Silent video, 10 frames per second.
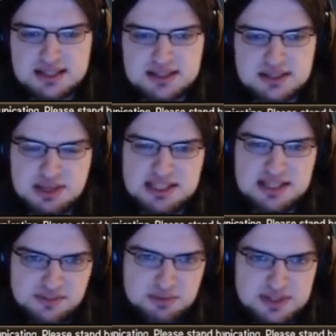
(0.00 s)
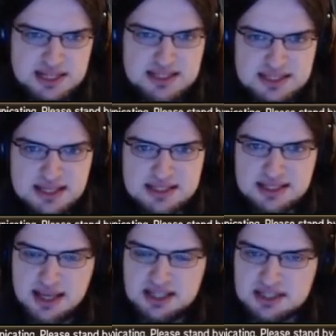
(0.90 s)
So basically, if he protects his
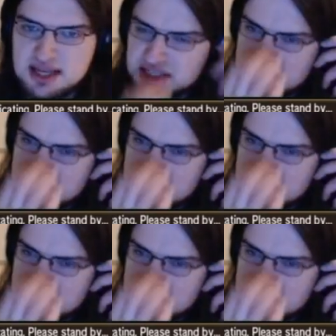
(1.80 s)
Aegislash,